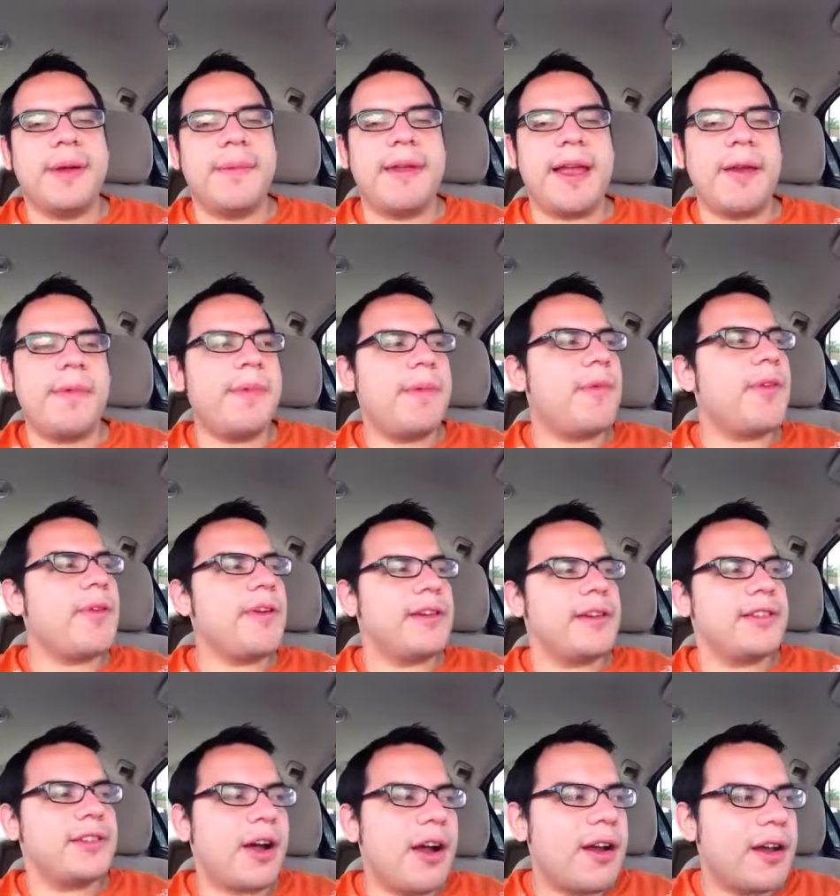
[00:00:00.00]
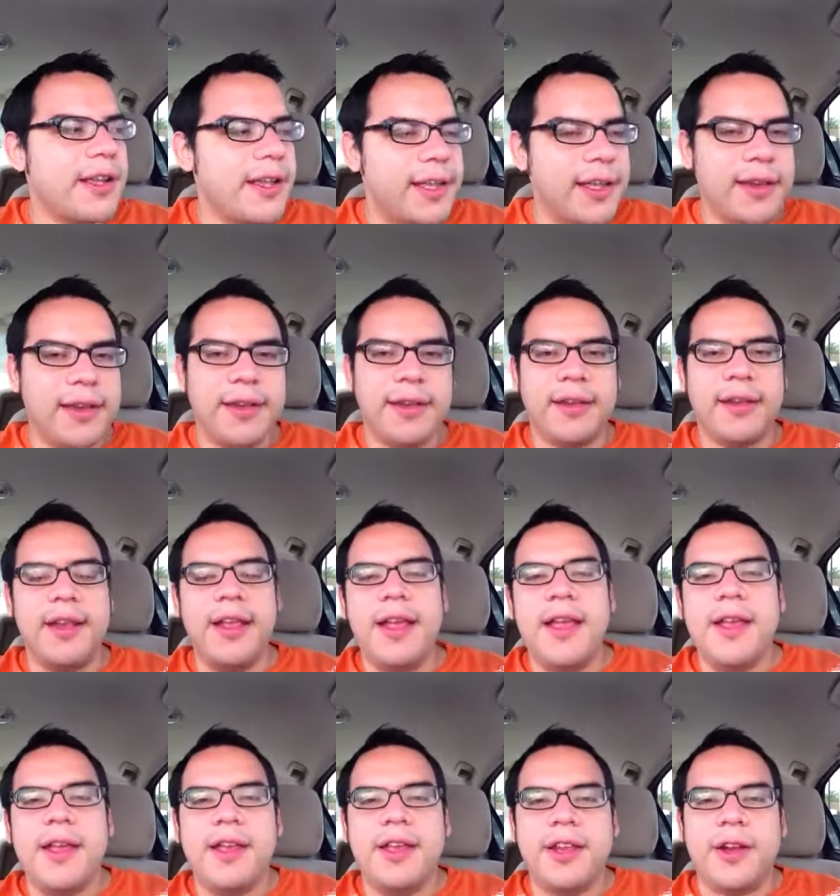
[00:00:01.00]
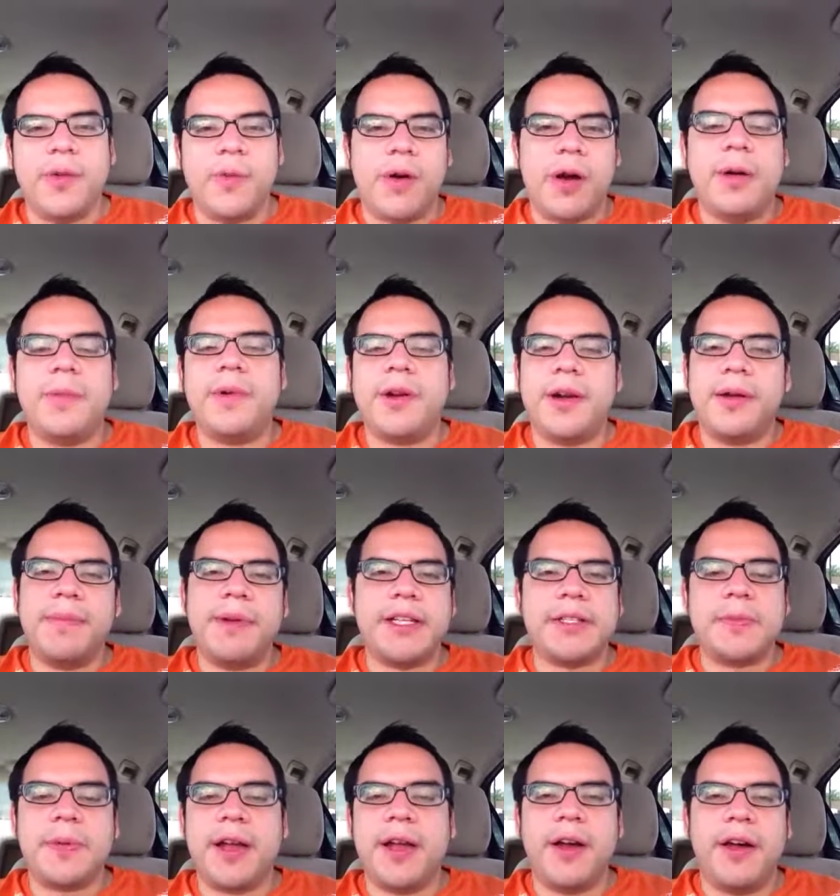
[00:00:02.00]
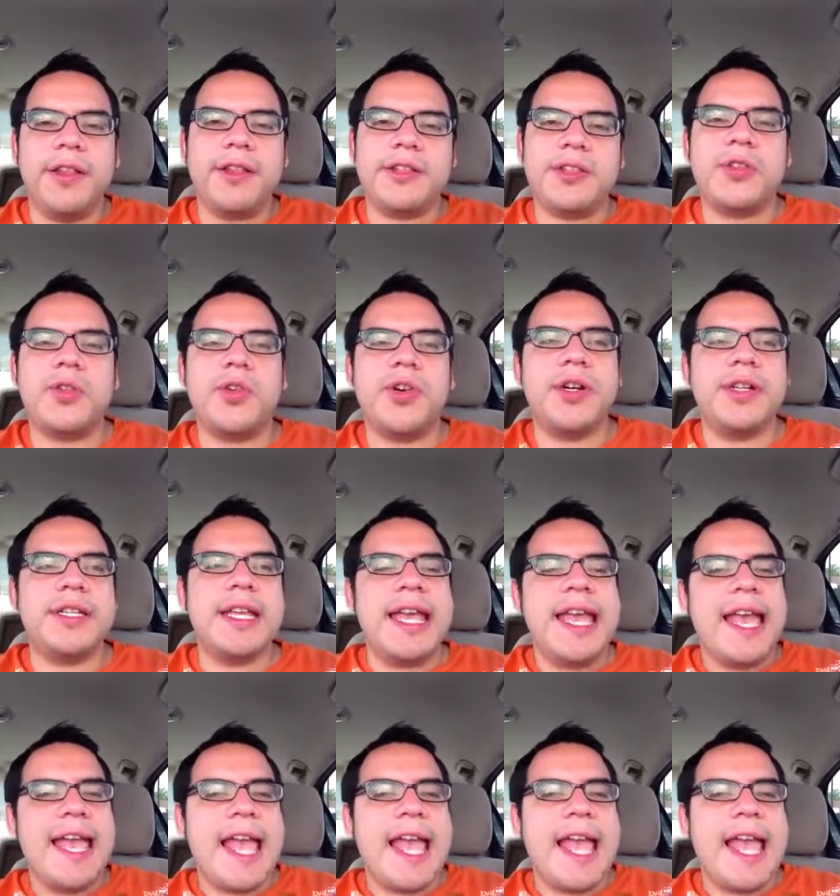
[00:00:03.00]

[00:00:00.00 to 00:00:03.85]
I mean, I remember going to Target and you know, Walmart, Best Buy, all the stores.